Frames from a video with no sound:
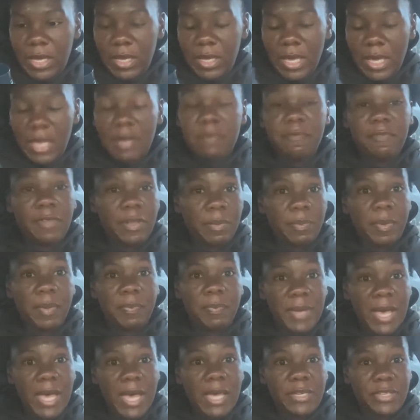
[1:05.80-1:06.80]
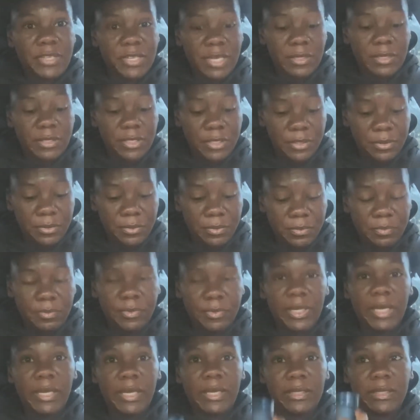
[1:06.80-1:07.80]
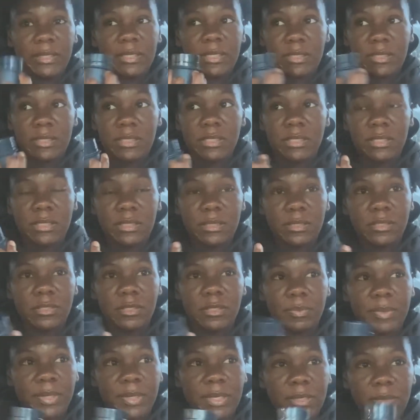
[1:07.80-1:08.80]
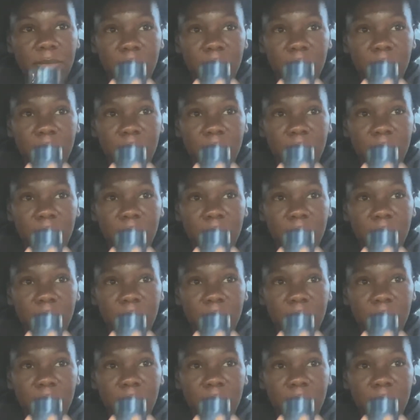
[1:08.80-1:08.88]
and flip up I shall do. Like this is, oh my God.